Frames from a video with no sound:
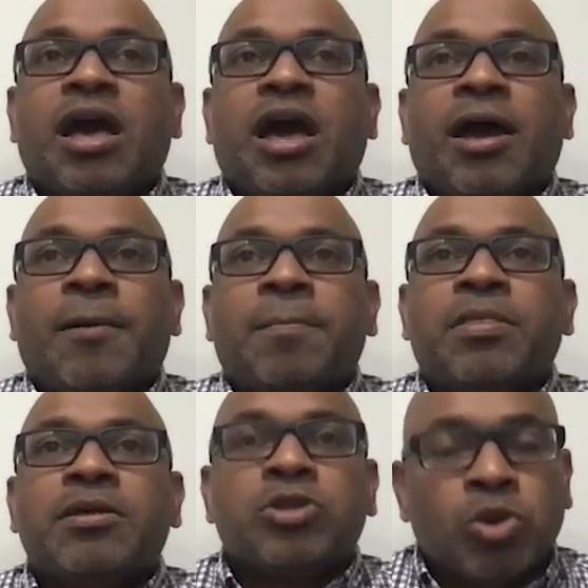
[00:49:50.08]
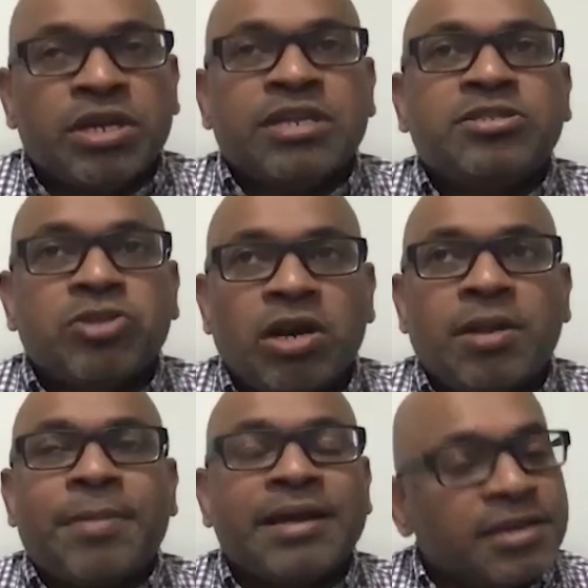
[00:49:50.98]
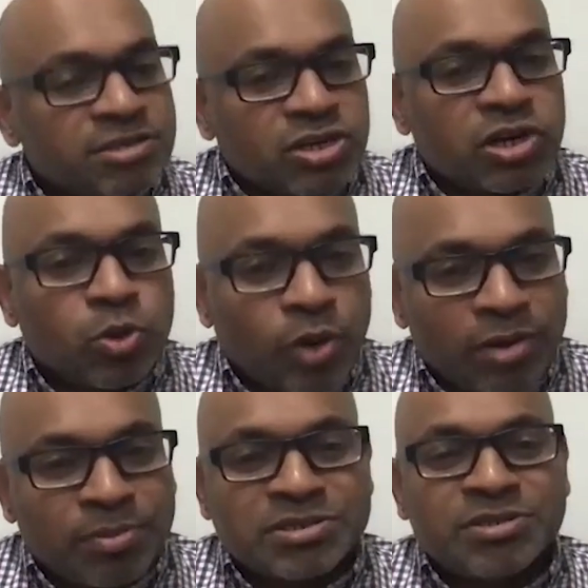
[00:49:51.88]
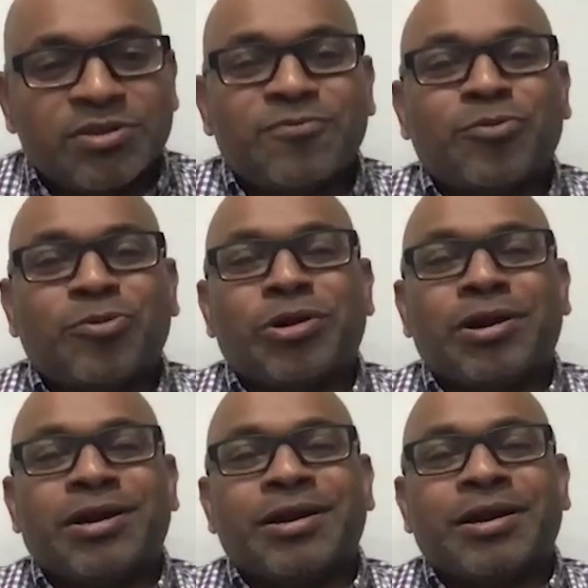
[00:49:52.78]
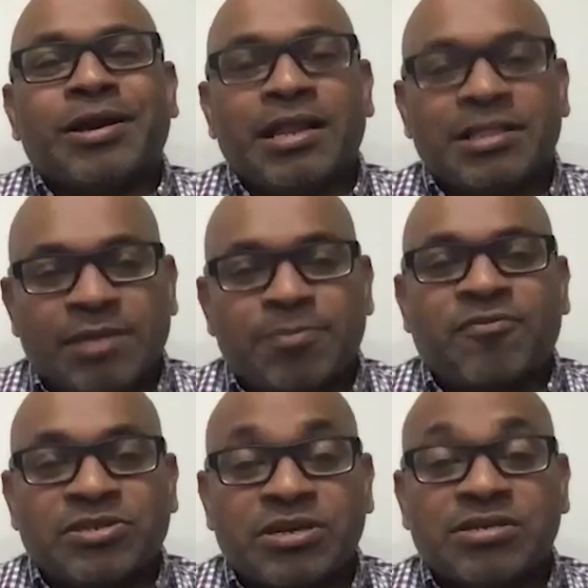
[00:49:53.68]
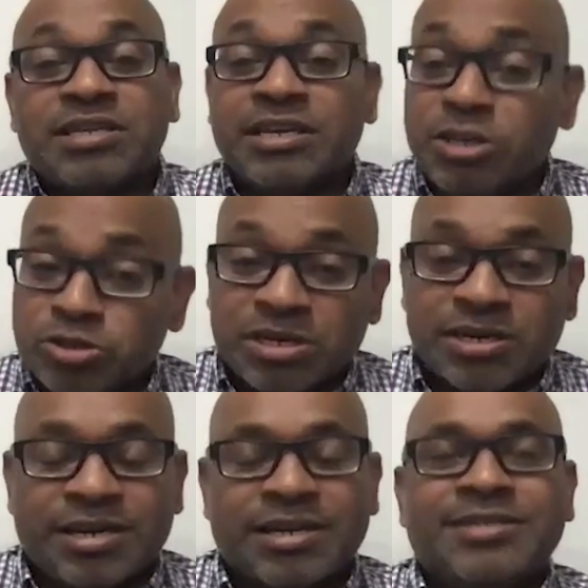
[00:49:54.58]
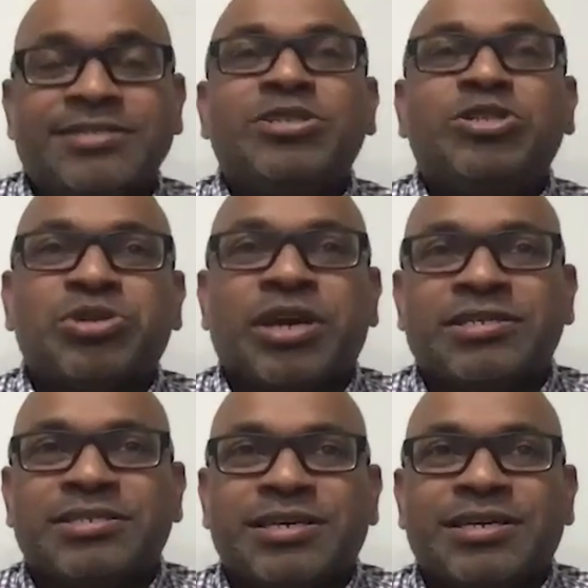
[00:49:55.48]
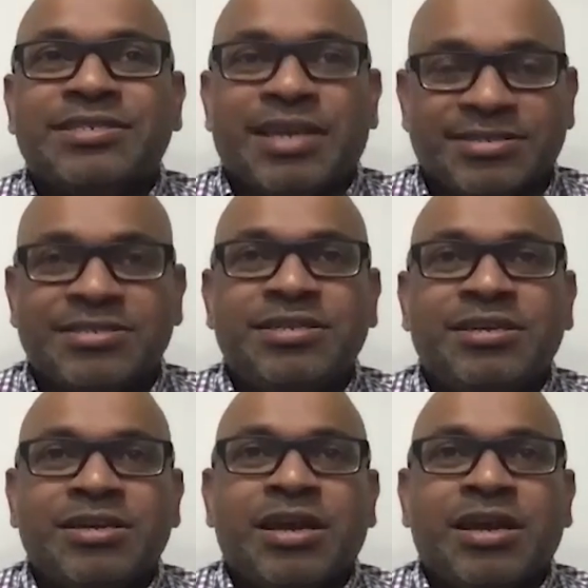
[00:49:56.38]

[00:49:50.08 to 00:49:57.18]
No, it is not a mandatory requirement for healthcare professionals in New Zealand, at least, to get tested.